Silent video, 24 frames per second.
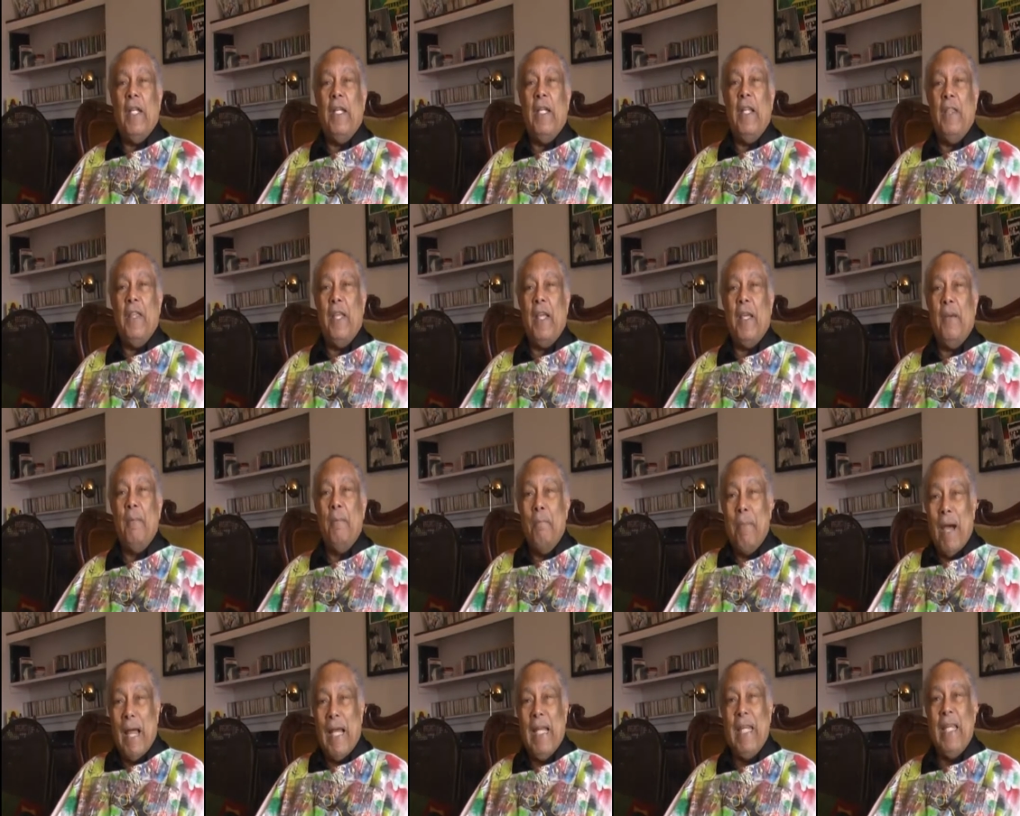anything
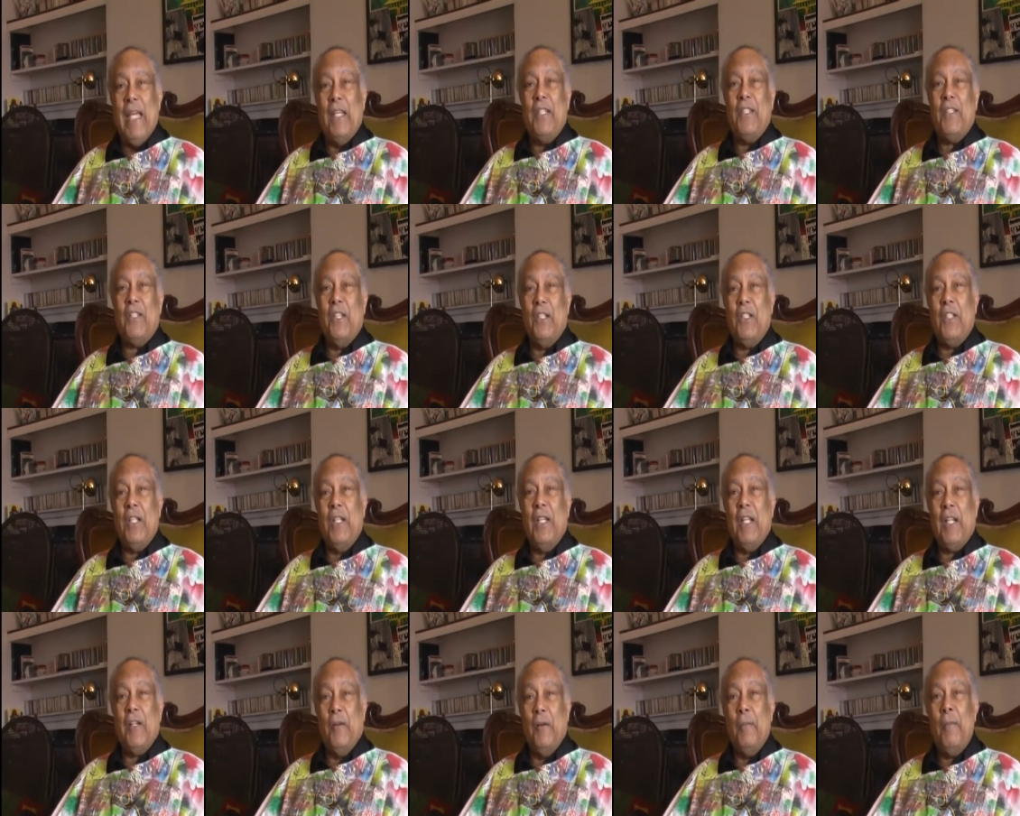ballet as such in
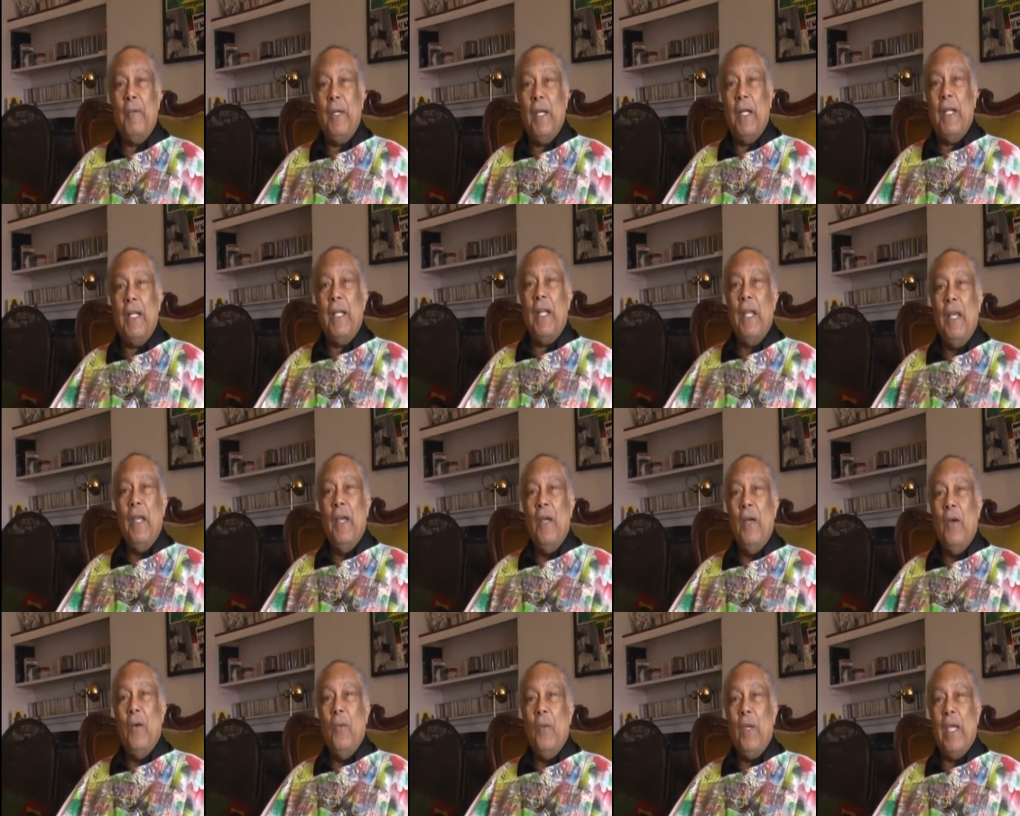the Caribbean.
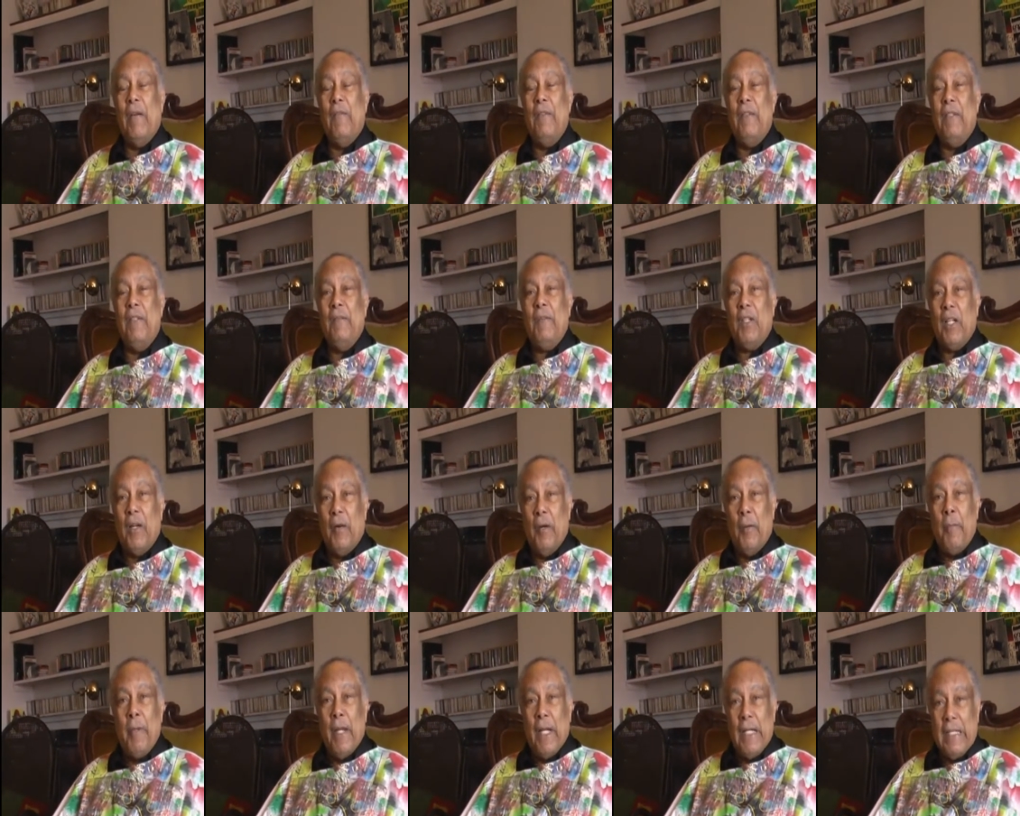We have
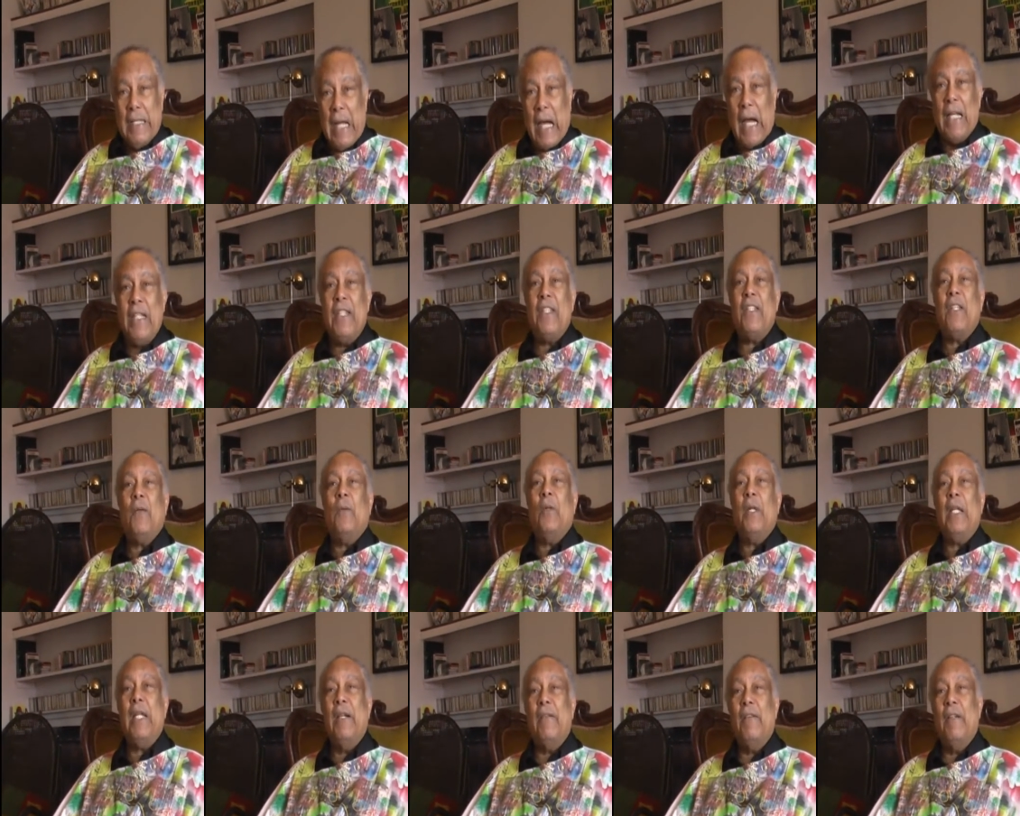Caribbean dance or
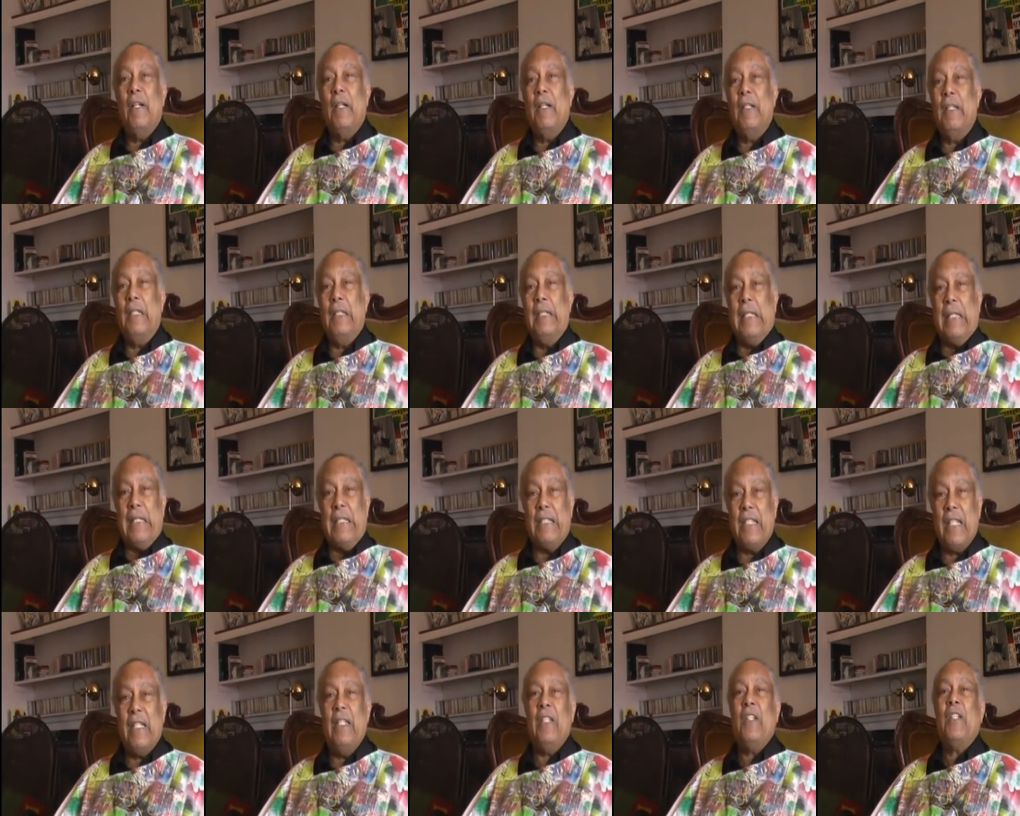whatever,
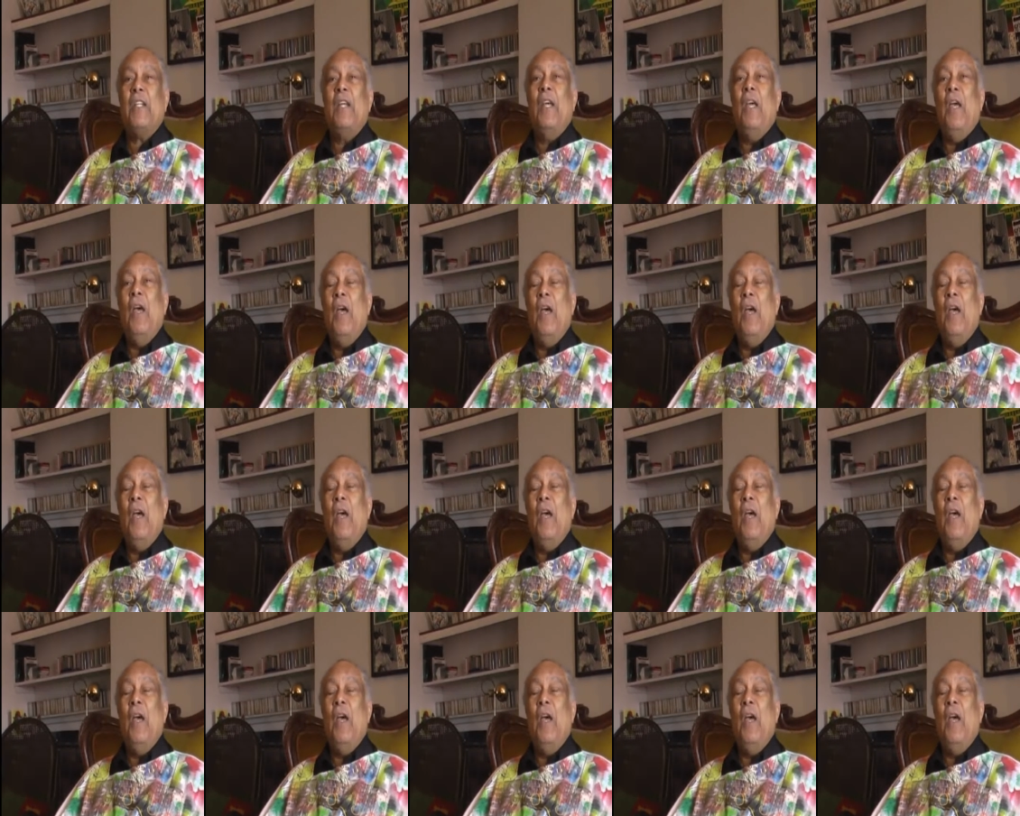dancers.